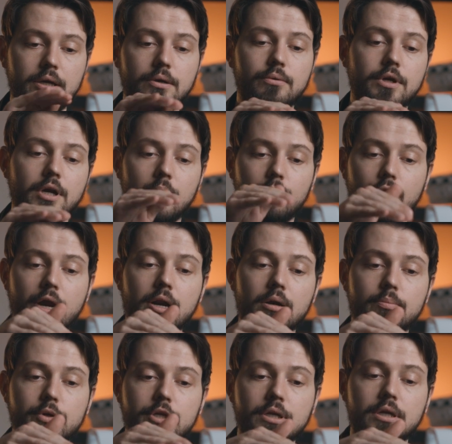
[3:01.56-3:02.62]
that will come right
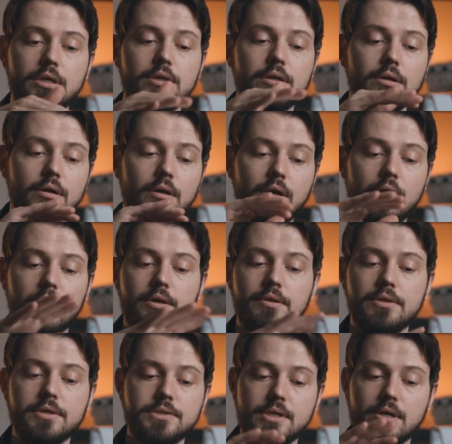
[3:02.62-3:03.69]
up into here.
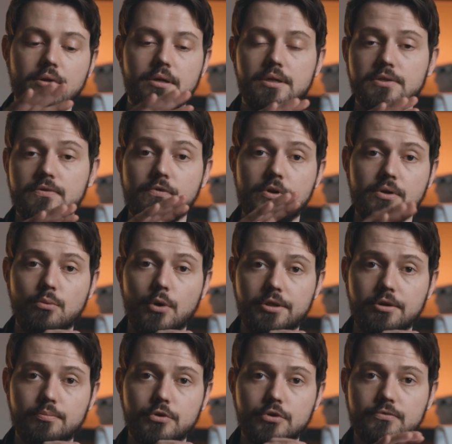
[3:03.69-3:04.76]
This area is very
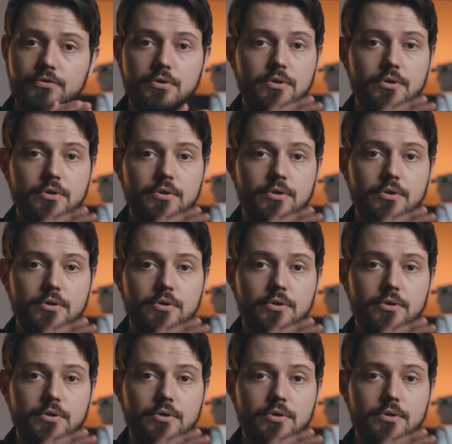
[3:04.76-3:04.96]
weatherproof,